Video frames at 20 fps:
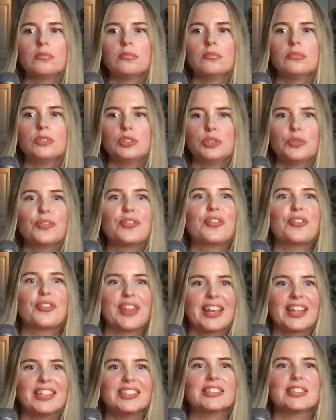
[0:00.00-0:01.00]
Do the
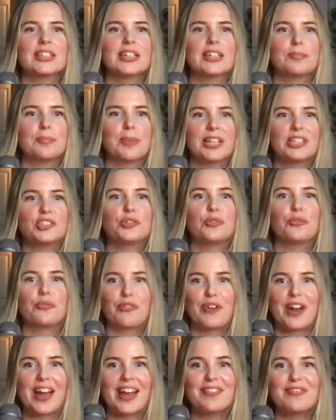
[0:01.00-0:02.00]
things that makes you
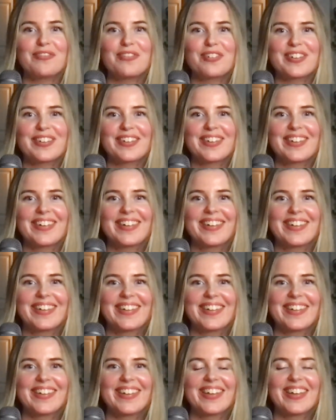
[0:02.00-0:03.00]
thrive.
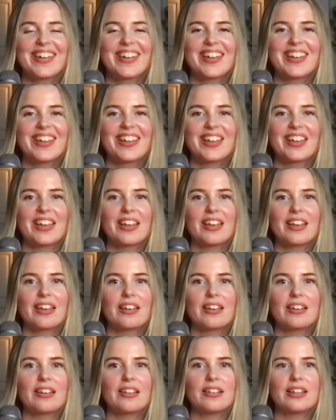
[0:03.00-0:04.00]

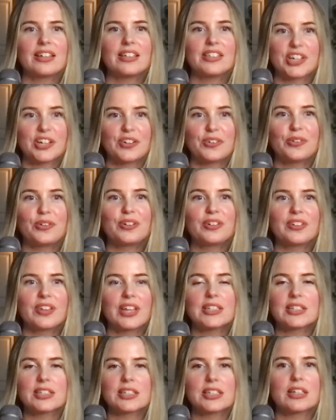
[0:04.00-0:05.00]
In general,
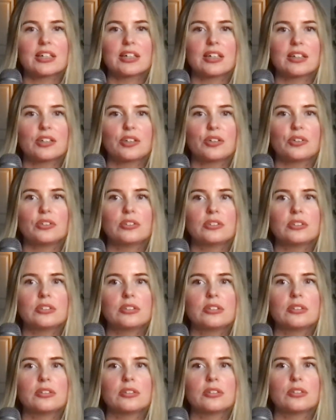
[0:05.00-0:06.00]
that's a
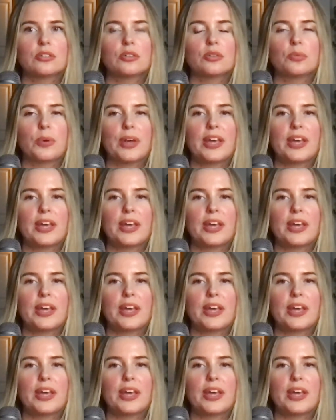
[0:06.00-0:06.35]
good way